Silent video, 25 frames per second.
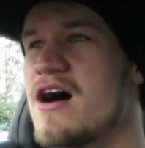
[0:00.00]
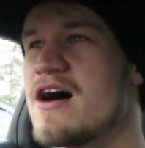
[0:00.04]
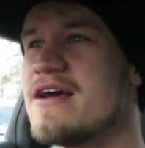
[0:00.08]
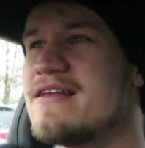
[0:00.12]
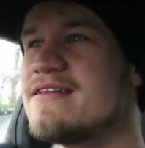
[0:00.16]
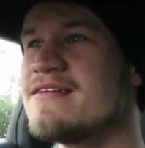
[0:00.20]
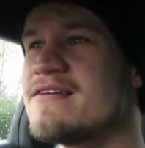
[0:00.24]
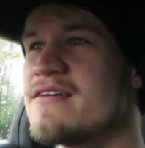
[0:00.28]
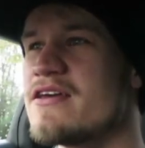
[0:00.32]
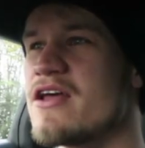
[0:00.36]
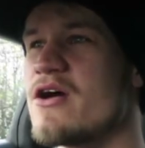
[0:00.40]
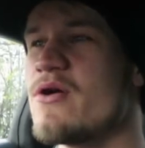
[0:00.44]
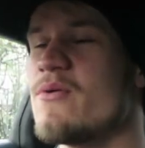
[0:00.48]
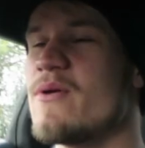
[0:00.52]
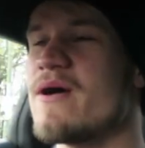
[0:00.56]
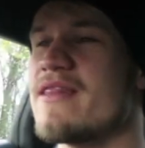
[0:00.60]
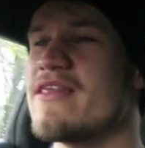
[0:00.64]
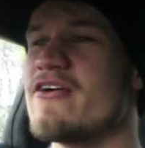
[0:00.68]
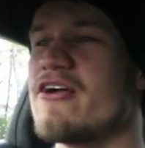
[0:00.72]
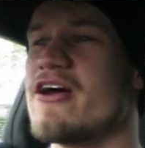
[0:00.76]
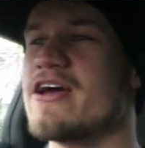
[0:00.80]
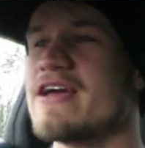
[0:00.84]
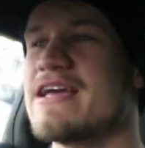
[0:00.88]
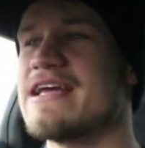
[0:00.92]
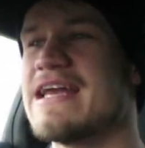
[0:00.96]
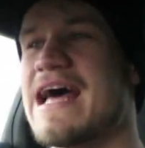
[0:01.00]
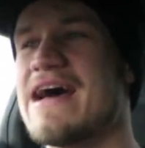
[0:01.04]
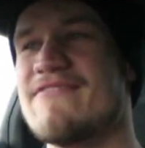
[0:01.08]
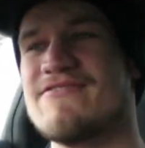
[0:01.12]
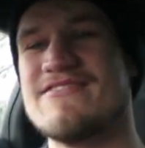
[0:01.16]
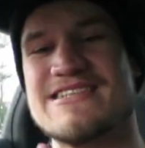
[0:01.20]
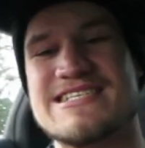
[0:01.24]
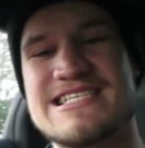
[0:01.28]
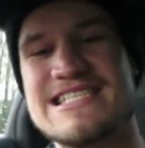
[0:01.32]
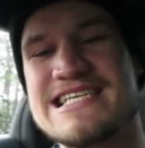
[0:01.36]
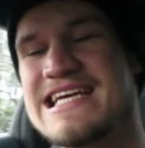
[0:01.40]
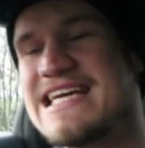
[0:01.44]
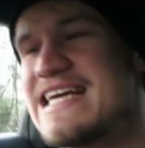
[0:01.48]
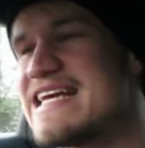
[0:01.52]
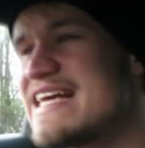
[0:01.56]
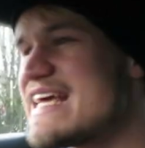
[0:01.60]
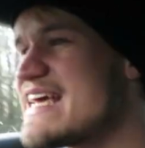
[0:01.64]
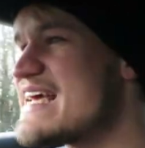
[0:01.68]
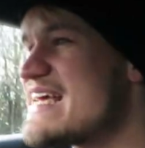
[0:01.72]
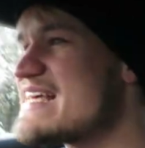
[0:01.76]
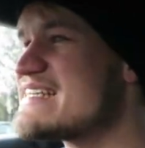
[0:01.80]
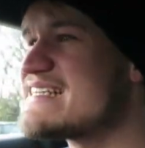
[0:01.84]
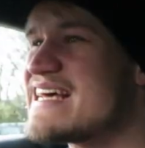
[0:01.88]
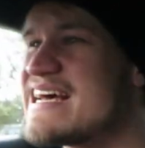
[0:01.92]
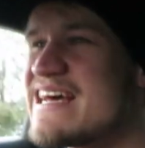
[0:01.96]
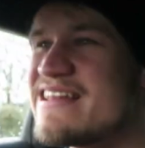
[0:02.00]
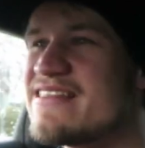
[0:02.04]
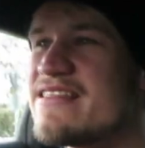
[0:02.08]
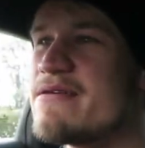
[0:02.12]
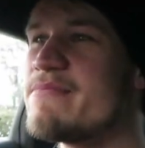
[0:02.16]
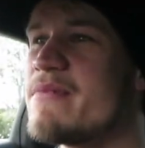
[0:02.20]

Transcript: I didn't know whether I could have the CDs,